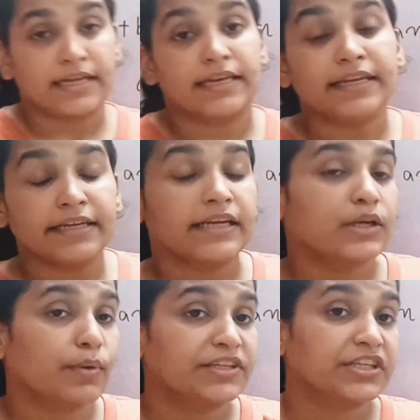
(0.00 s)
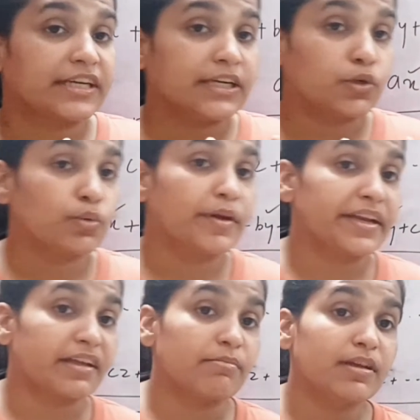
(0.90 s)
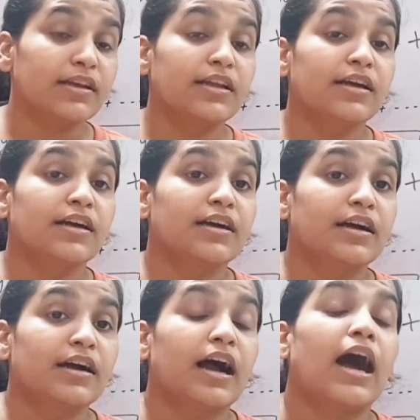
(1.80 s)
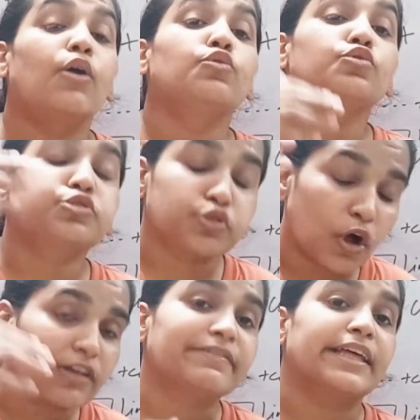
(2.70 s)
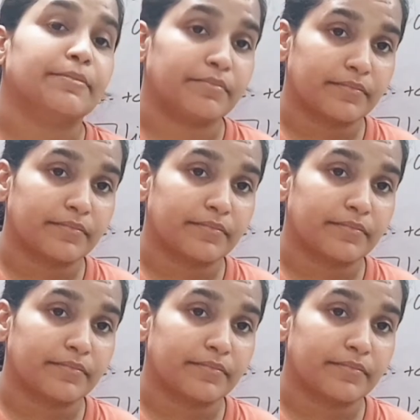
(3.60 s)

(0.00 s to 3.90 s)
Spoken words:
linear equation in two variable, how to solve them?